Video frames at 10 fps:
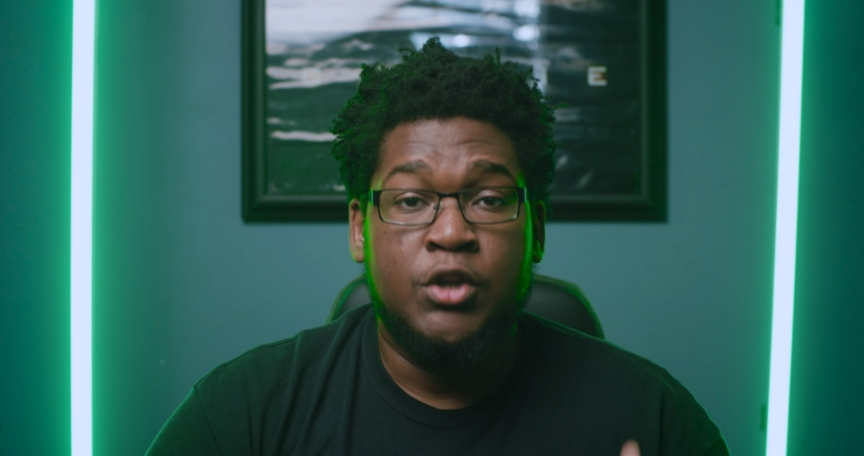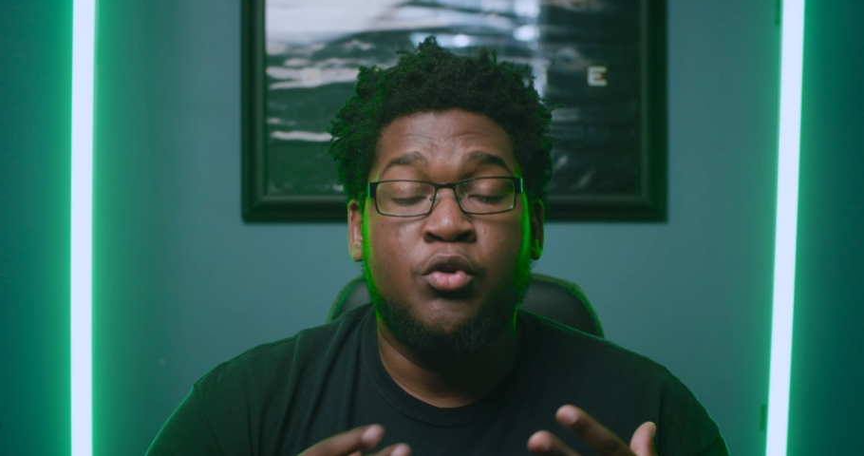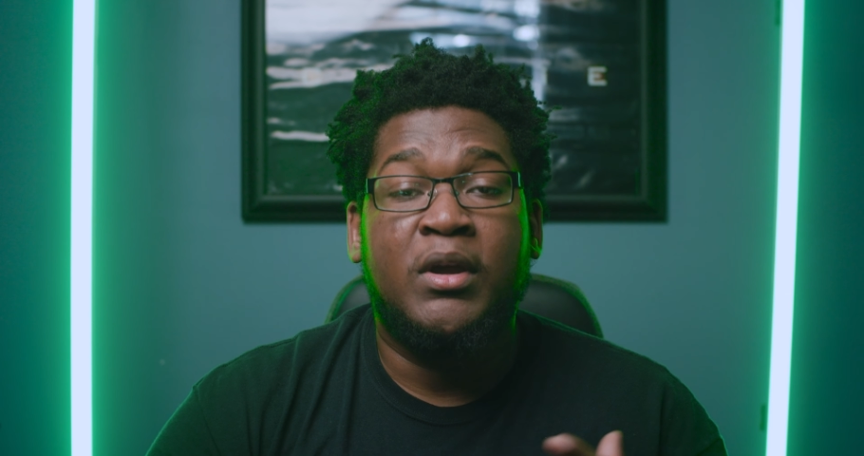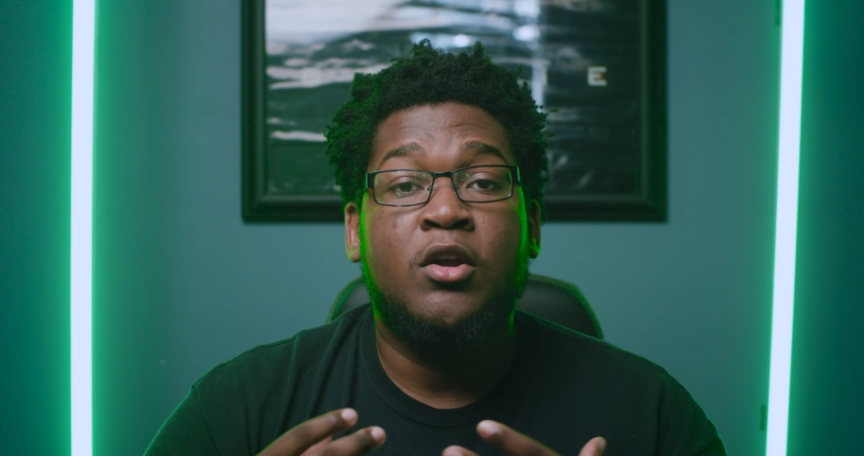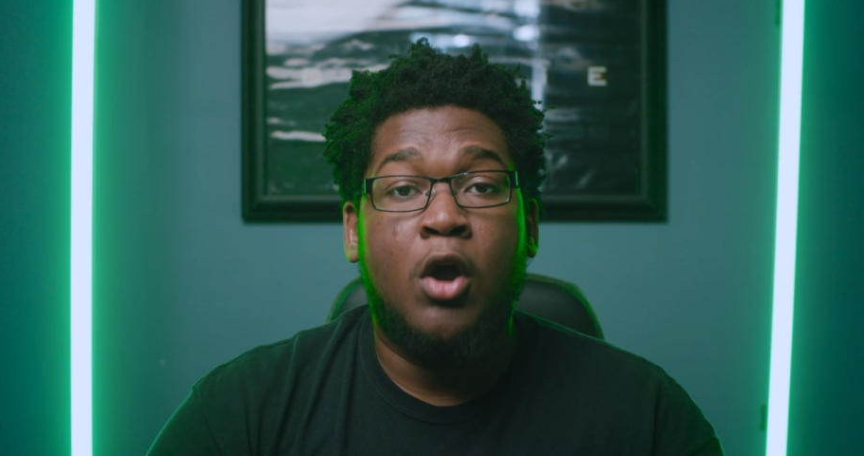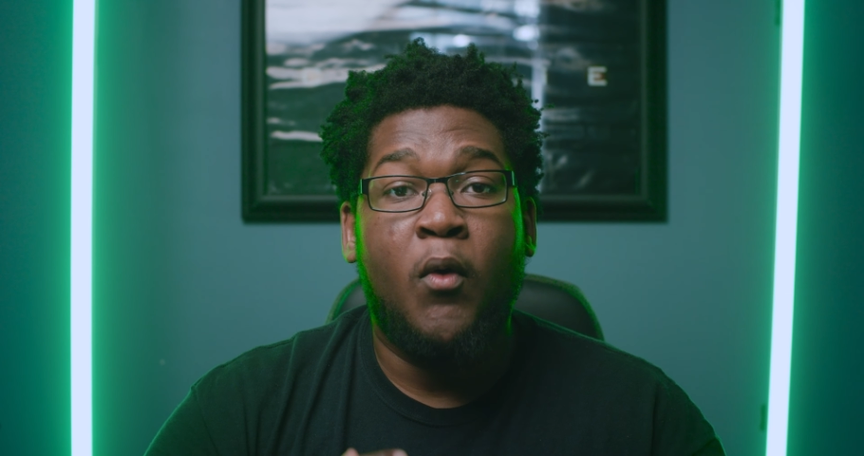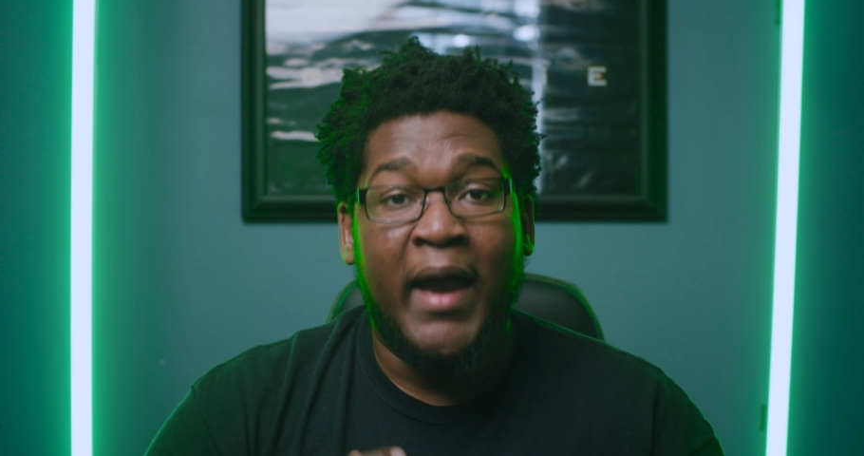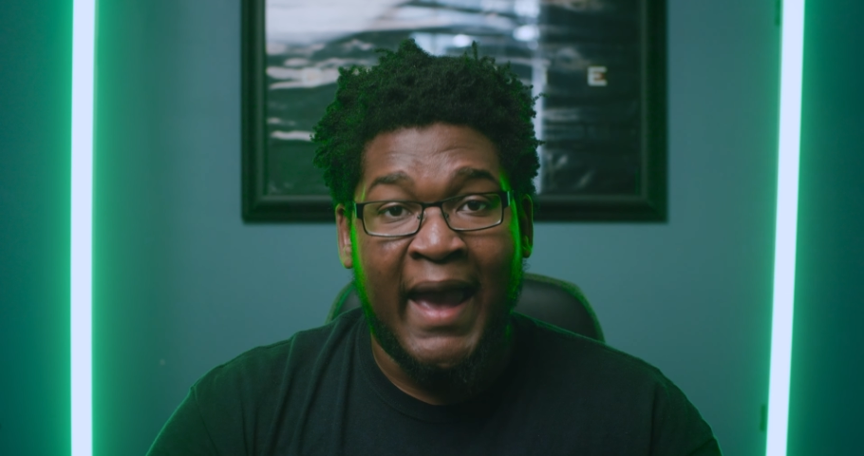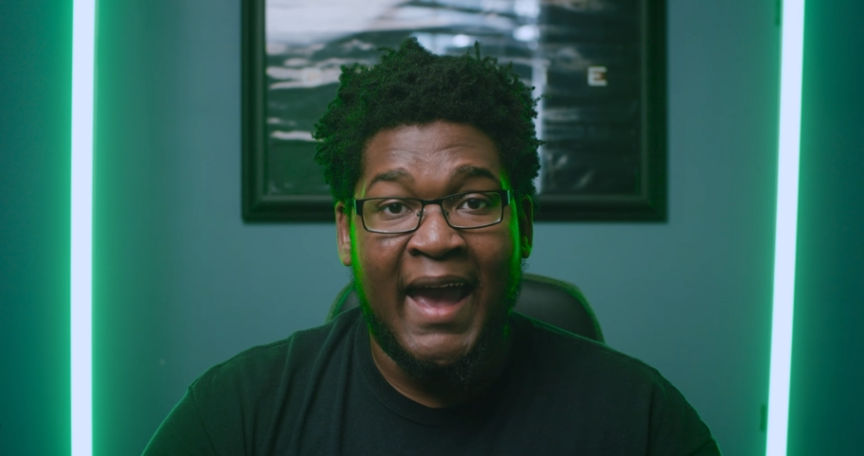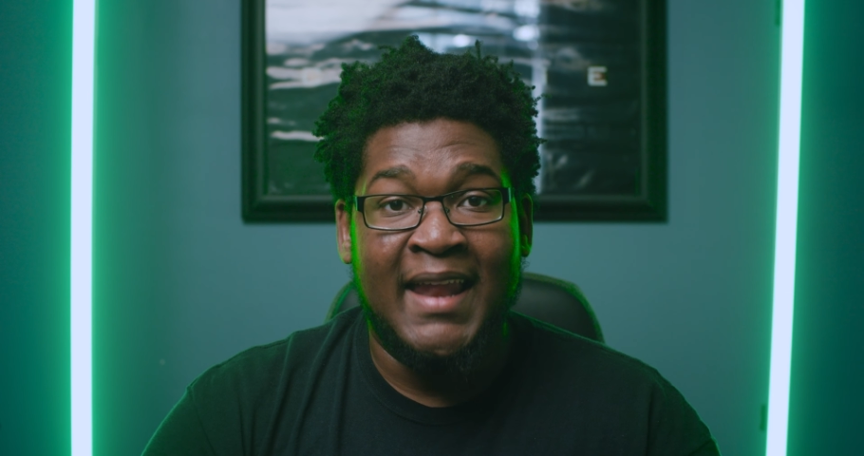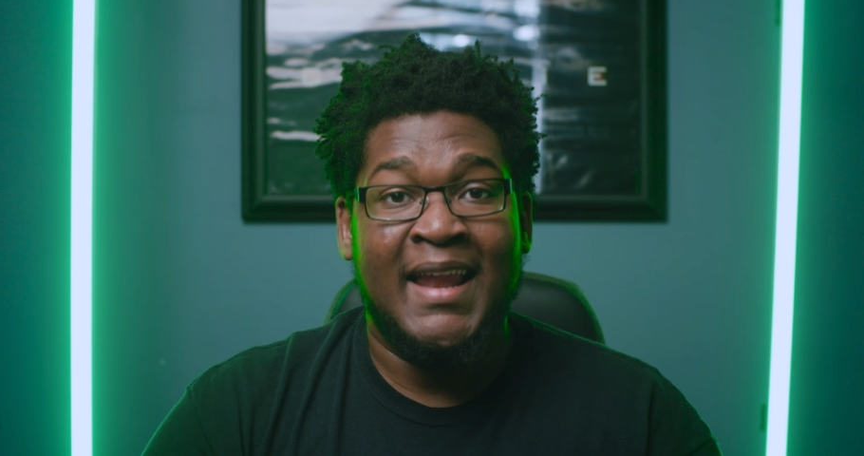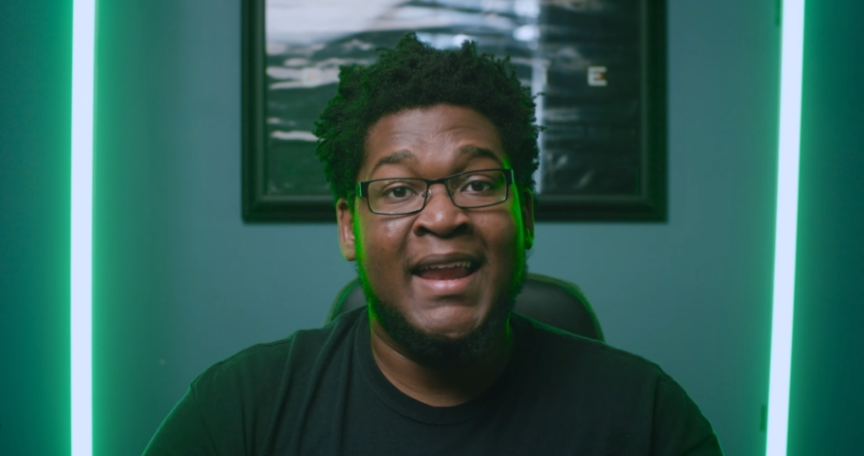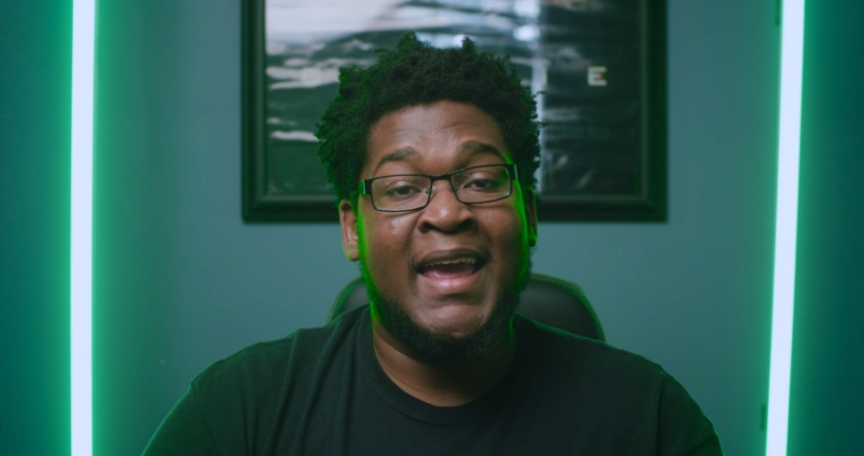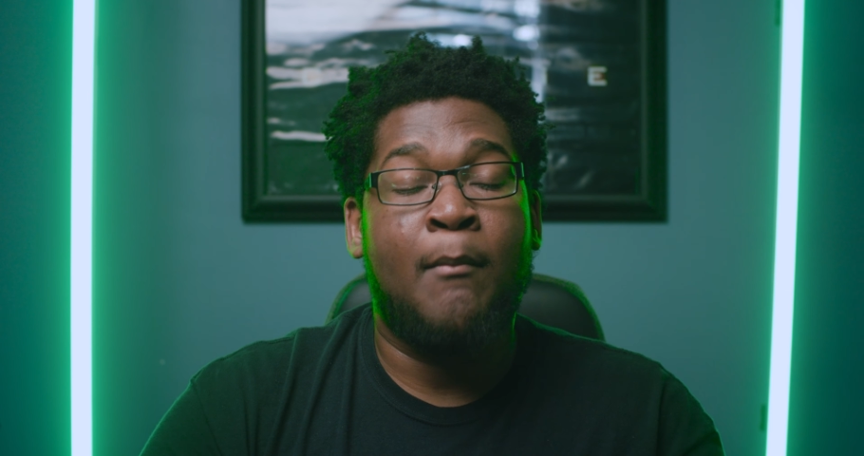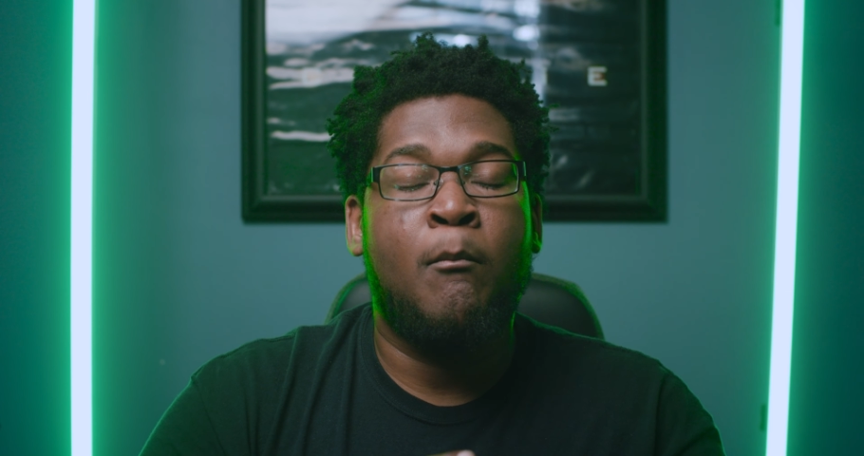you can go ahead and get